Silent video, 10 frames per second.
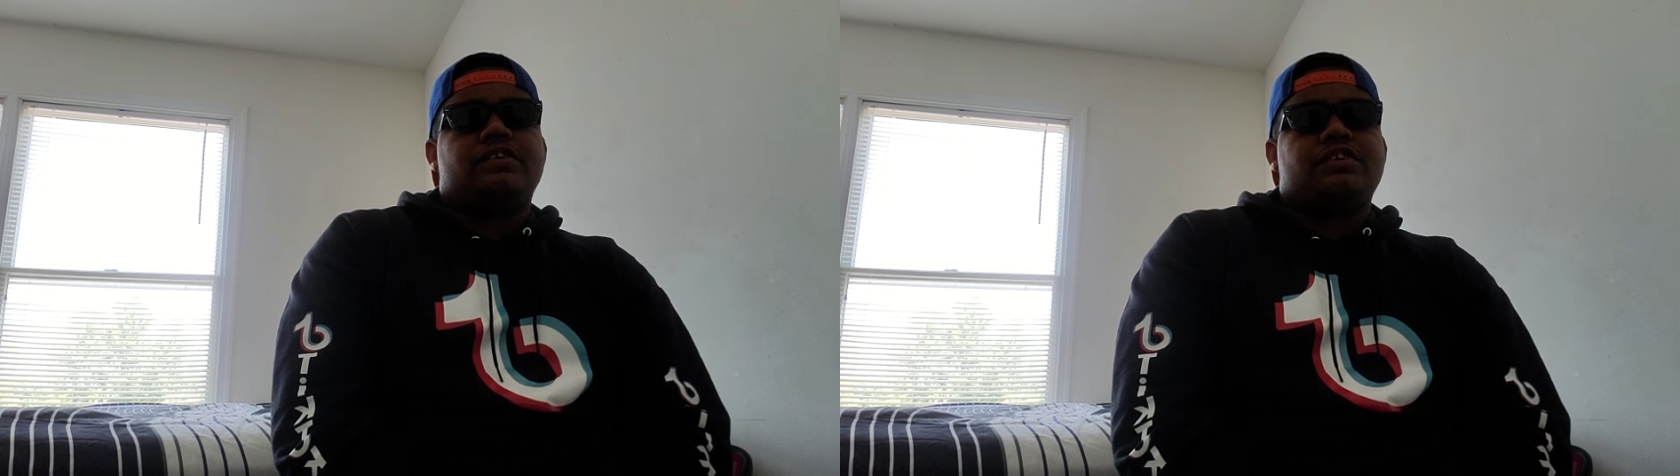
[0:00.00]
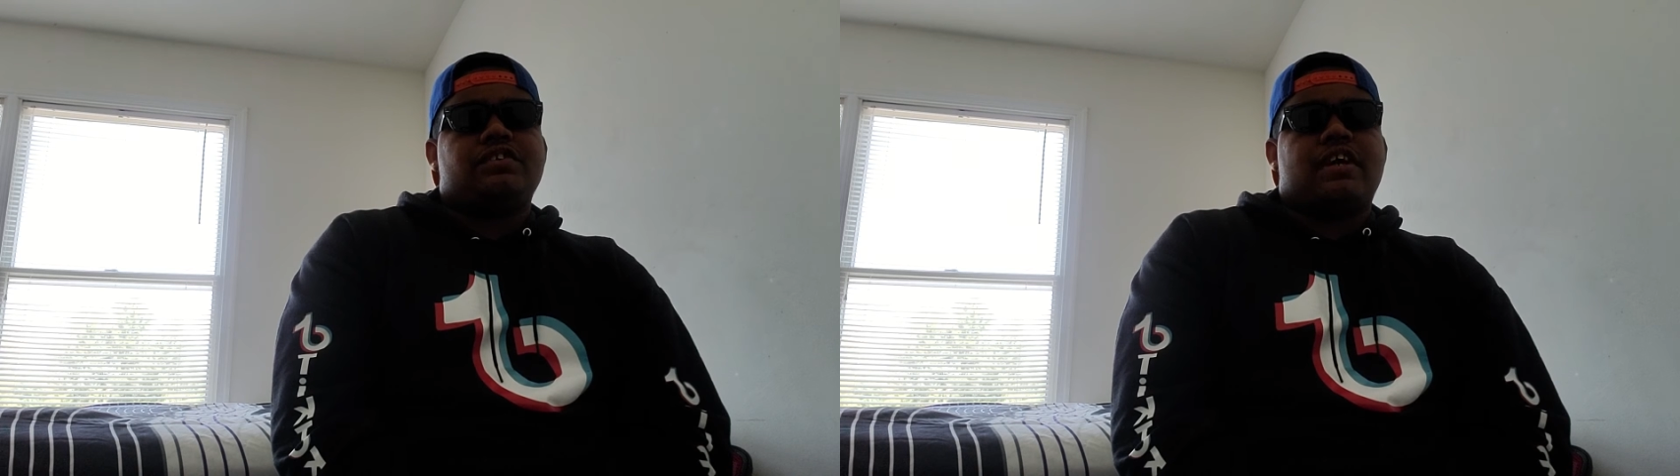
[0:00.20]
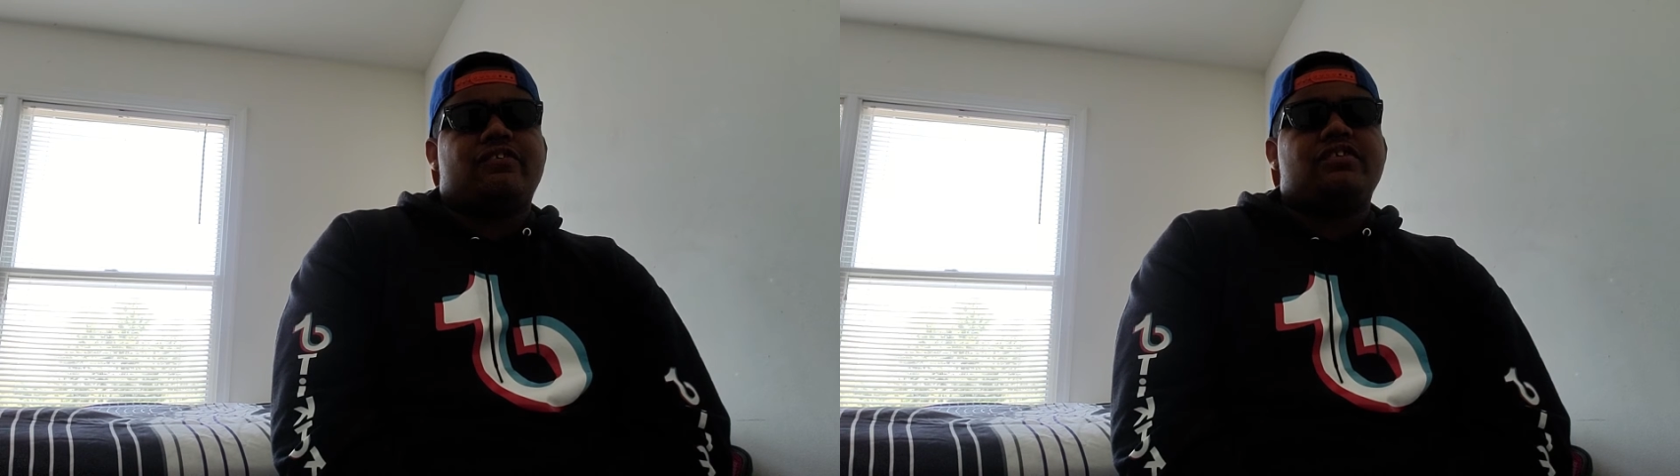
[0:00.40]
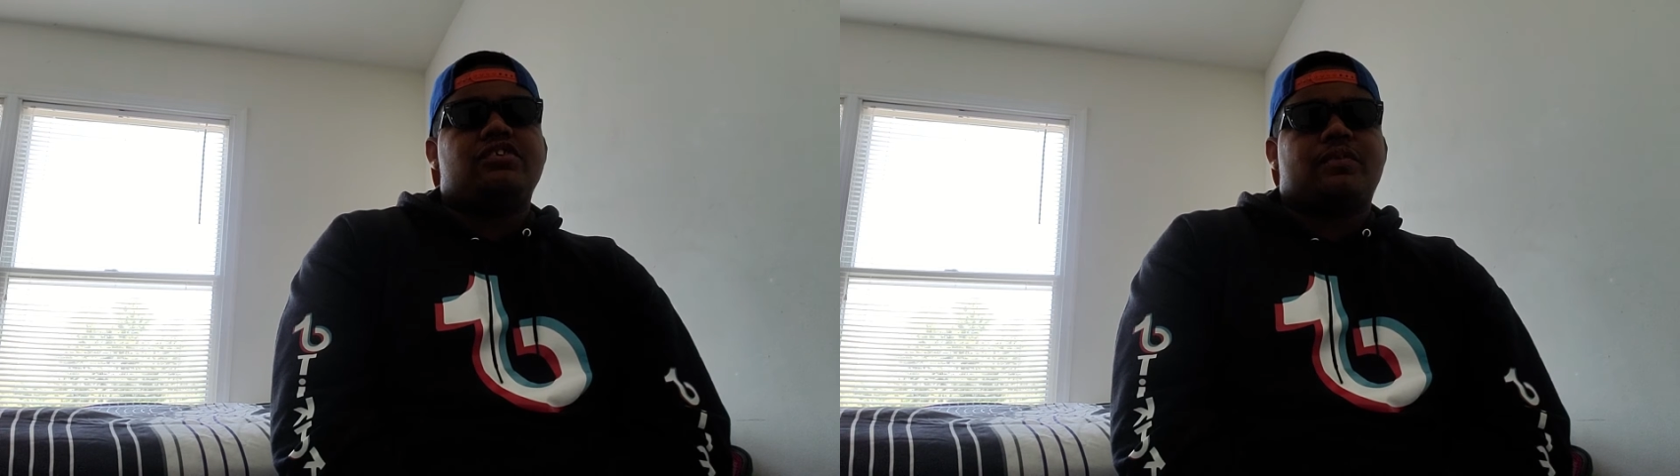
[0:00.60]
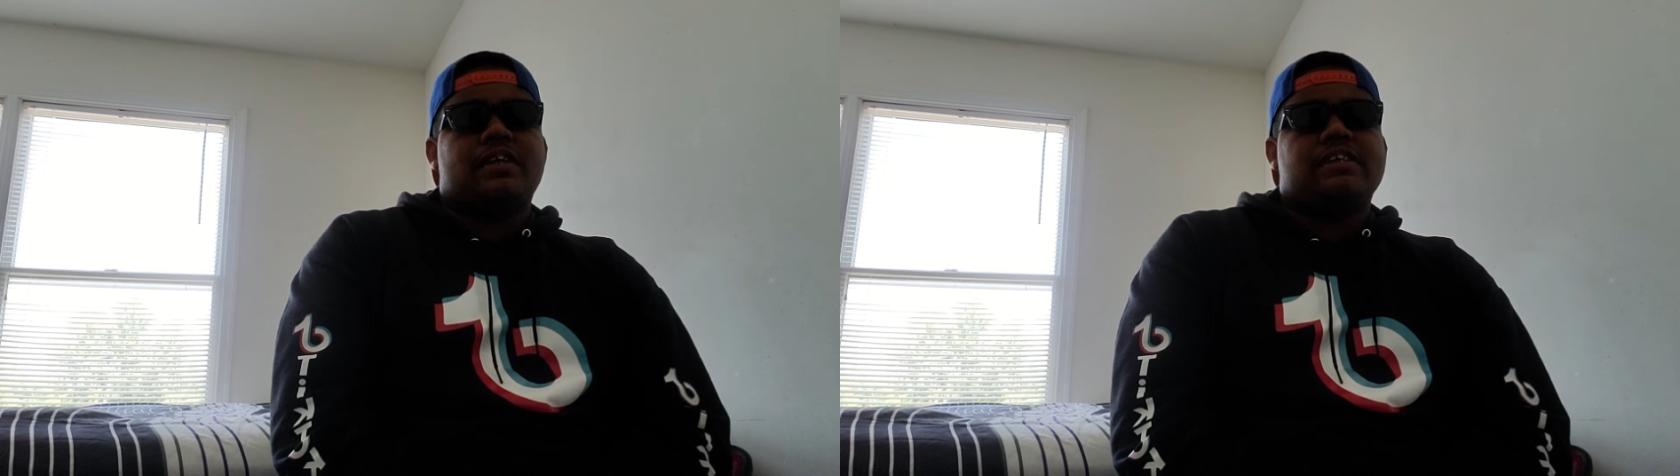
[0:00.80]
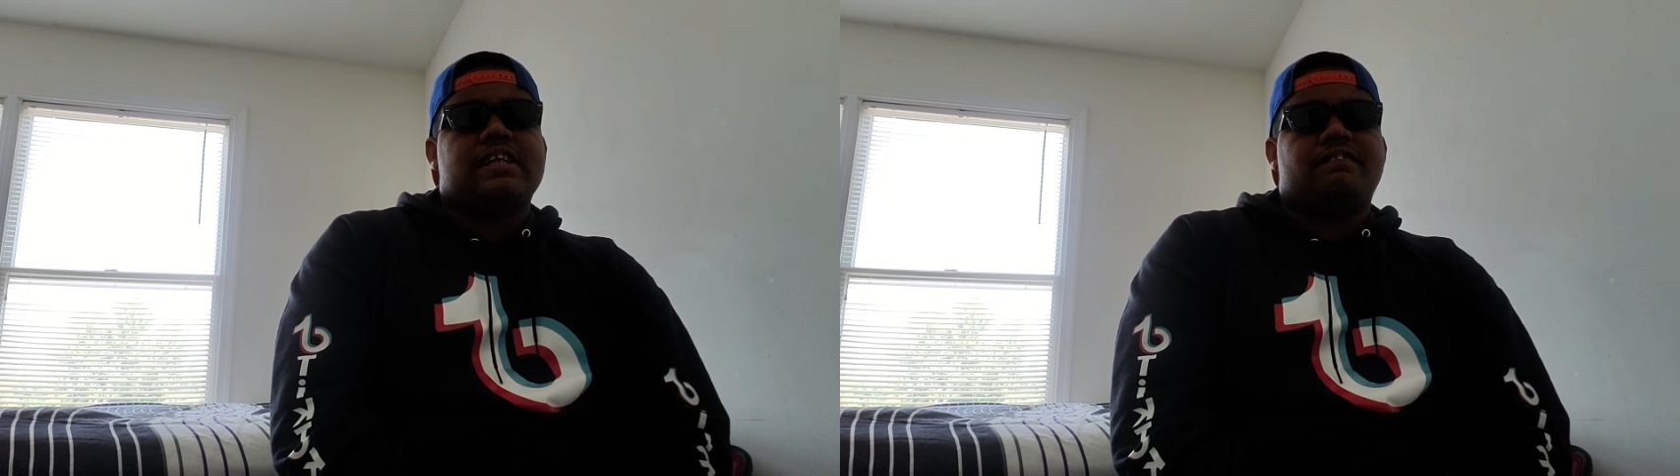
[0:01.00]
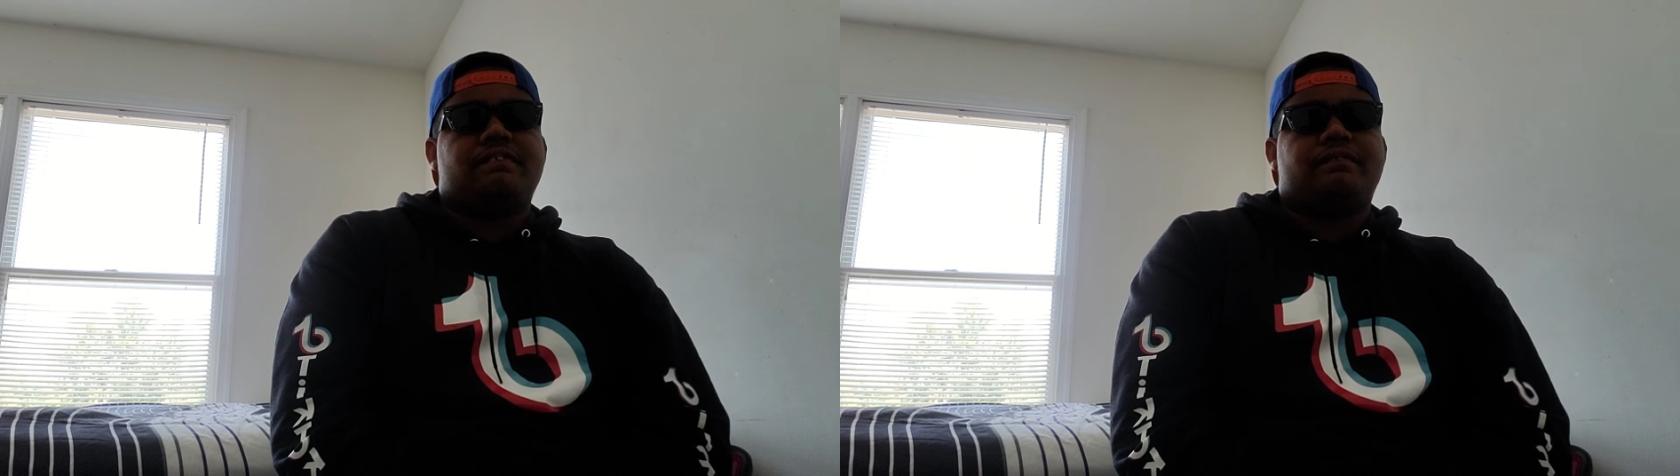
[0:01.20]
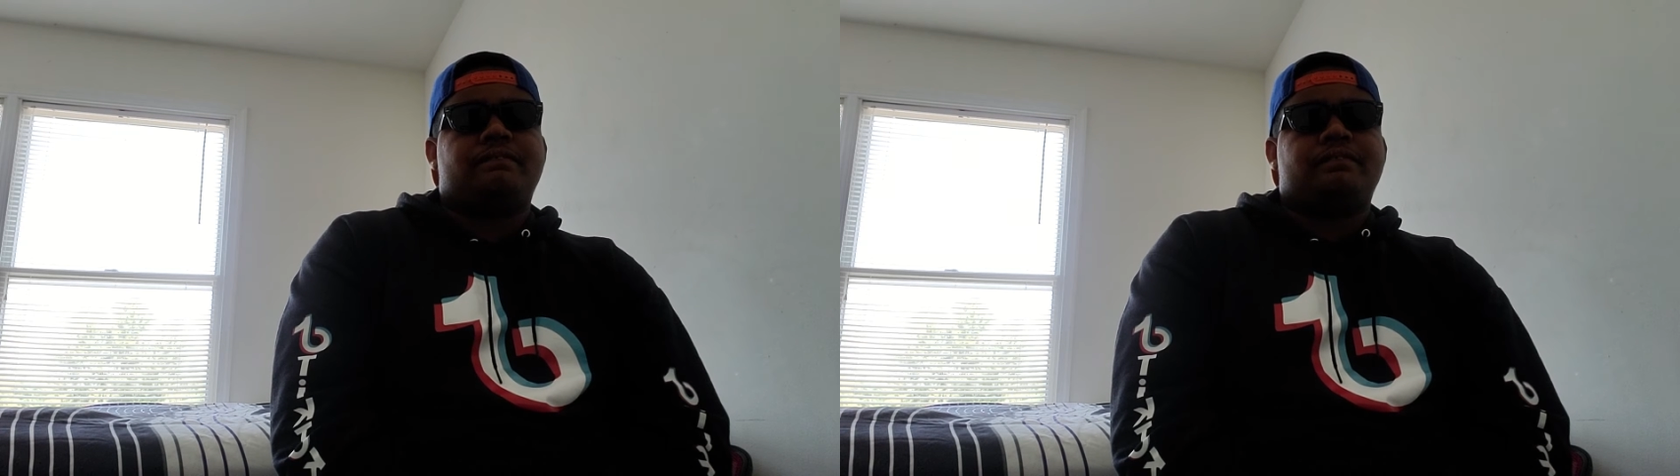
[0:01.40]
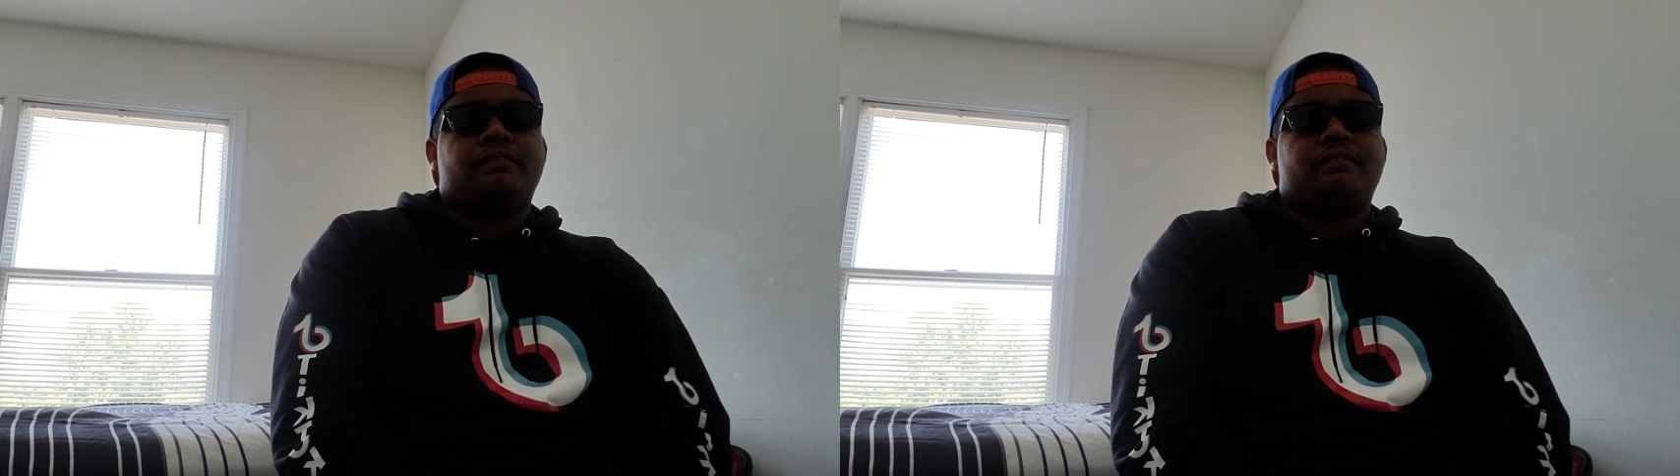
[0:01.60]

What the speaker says: 2027.